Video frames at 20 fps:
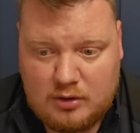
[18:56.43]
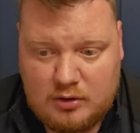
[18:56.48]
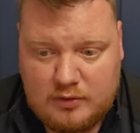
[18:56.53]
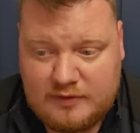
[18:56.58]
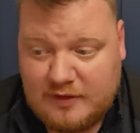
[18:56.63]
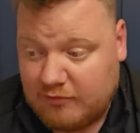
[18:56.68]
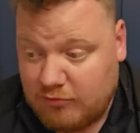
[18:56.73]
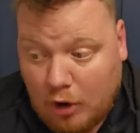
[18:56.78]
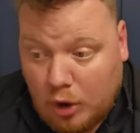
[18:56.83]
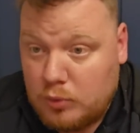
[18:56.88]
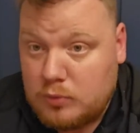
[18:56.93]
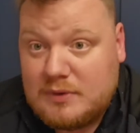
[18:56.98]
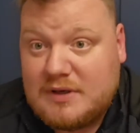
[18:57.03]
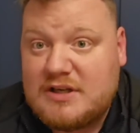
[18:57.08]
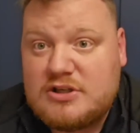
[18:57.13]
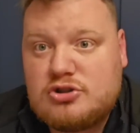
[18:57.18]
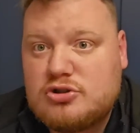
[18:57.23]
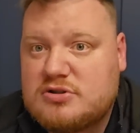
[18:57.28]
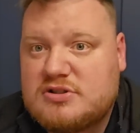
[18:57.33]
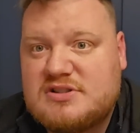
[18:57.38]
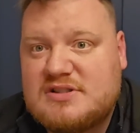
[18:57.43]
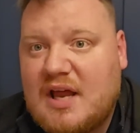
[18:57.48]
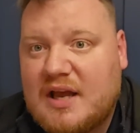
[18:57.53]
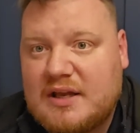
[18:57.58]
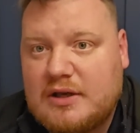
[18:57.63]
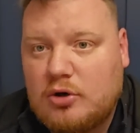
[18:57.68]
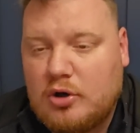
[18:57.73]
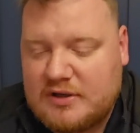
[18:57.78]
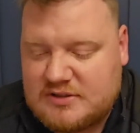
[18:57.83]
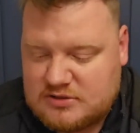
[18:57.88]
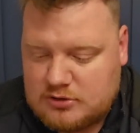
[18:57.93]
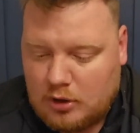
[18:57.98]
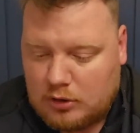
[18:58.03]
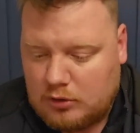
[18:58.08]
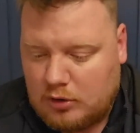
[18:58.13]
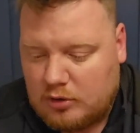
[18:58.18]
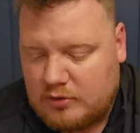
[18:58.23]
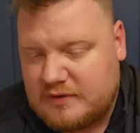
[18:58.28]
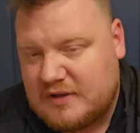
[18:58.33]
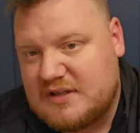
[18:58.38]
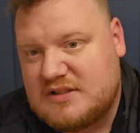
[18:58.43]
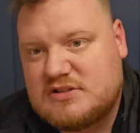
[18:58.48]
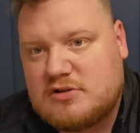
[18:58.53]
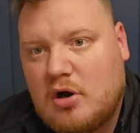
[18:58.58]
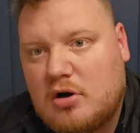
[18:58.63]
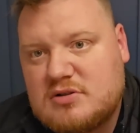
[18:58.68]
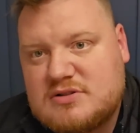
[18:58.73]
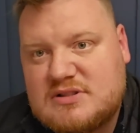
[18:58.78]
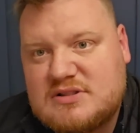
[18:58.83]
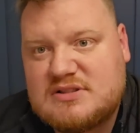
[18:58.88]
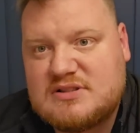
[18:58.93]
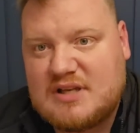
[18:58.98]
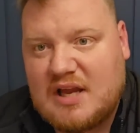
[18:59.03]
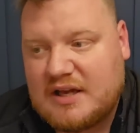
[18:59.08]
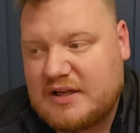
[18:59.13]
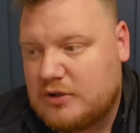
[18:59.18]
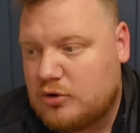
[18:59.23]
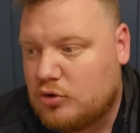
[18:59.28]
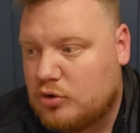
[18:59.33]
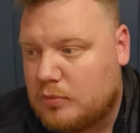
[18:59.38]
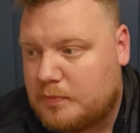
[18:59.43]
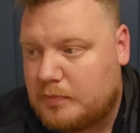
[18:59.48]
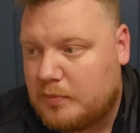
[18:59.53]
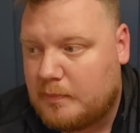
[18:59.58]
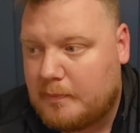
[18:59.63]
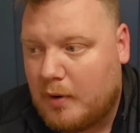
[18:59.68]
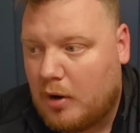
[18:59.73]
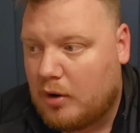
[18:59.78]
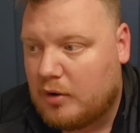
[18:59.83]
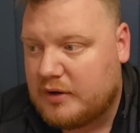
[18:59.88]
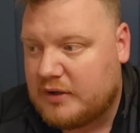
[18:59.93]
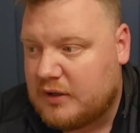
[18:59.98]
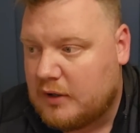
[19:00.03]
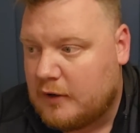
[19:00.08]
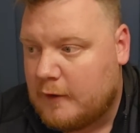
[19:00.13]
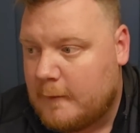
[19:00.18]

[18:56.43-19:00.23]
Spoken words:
they're only just staying. It's not like these guys are staying up by